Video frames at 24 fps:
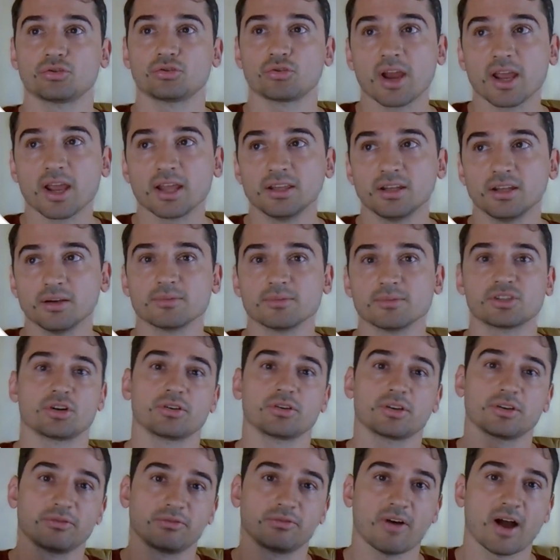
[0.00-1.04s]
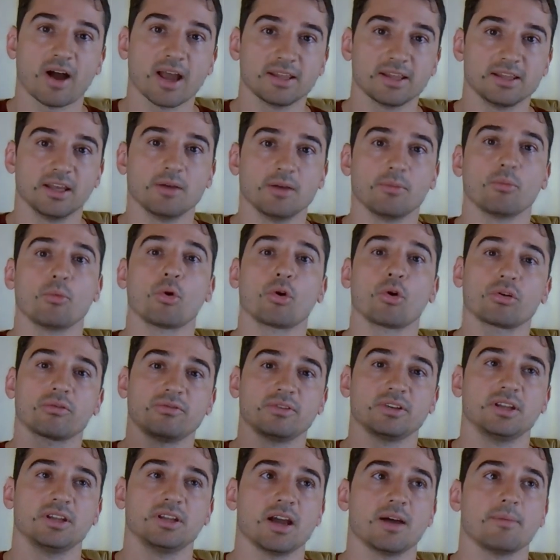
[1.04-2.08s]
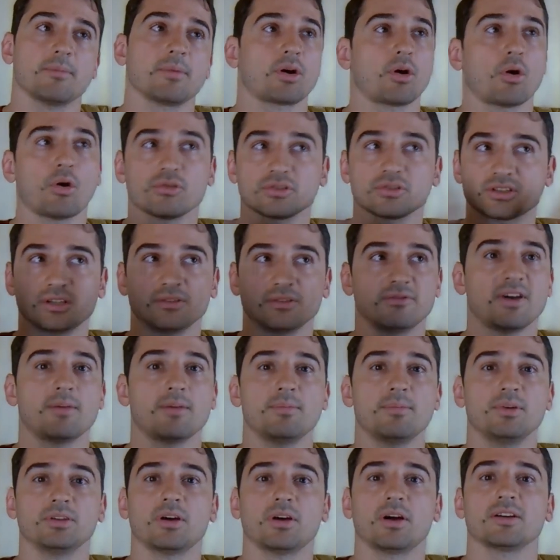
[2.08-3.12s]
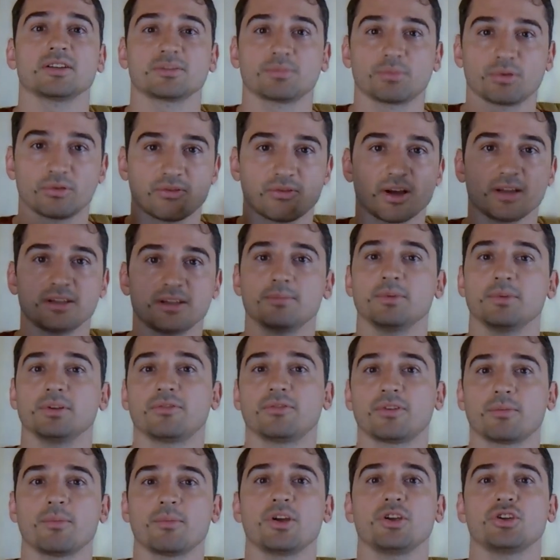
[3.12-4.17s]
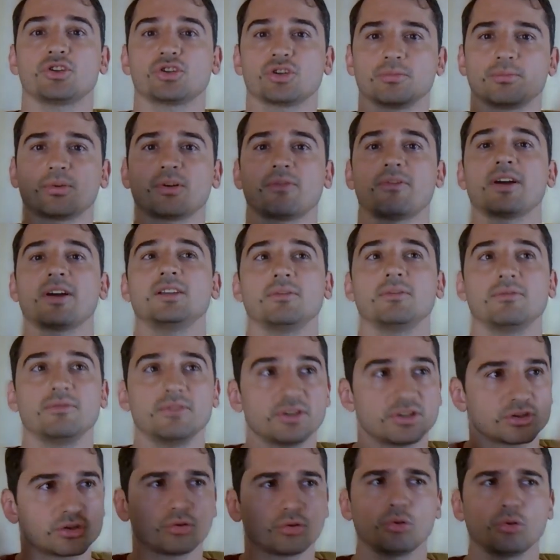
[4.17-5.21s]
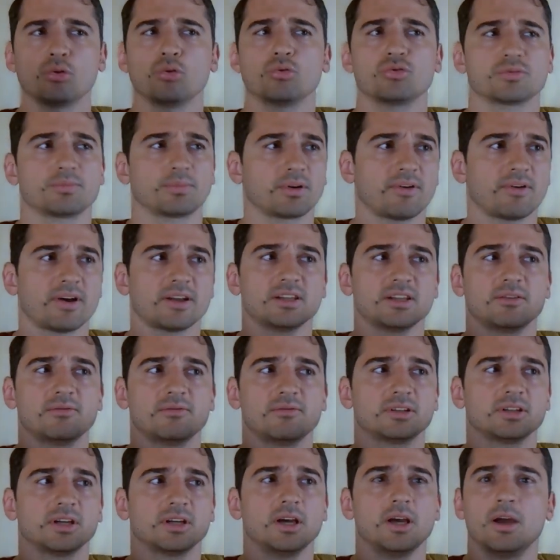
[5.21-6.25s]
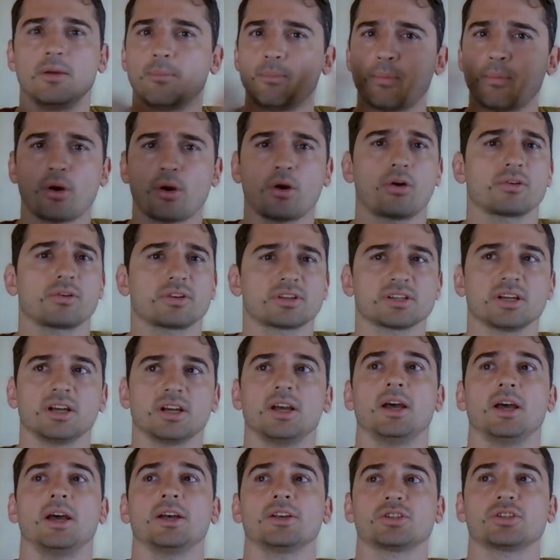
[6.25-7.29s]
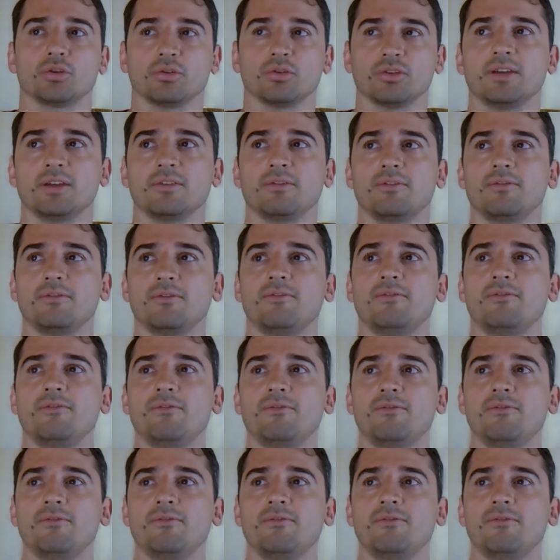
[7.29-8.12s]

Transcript: train them, certify them, work with them, host the webinars, provide them information, provide them with tools, provide them with perks. So they